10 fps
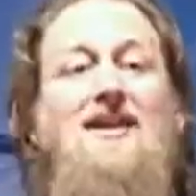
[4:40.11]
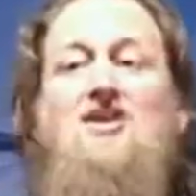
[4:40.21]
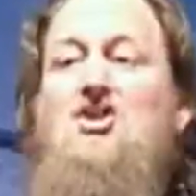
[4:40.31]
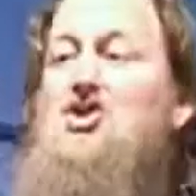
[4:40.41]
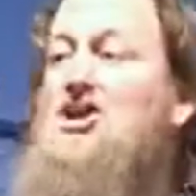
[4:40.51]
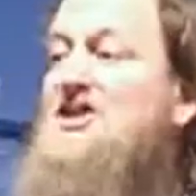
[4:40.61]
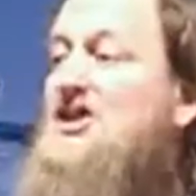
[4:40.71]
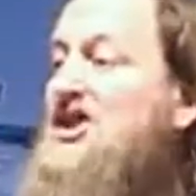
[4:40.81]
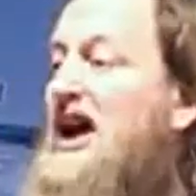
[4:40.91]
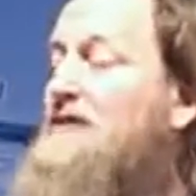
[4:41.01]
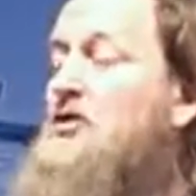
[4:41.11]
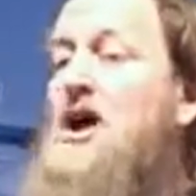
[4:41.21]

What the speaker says: does Jesus have to